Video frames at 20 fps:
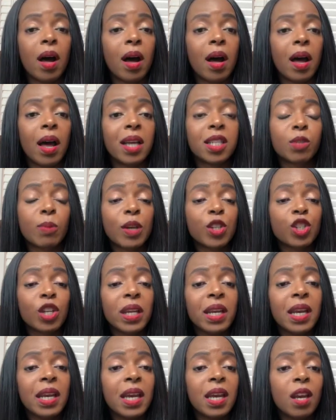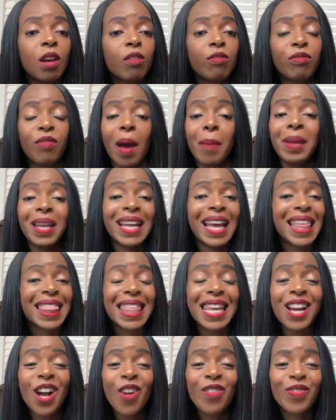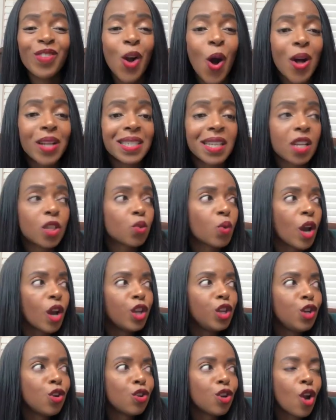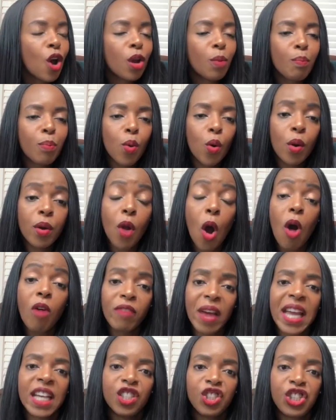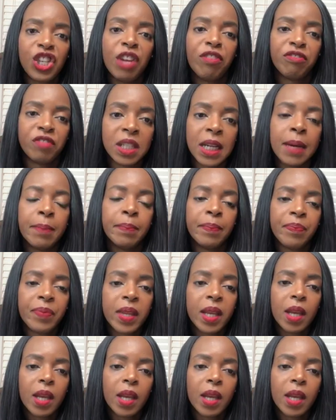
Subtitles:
especially if, think of context where you're not born of a chiefdom.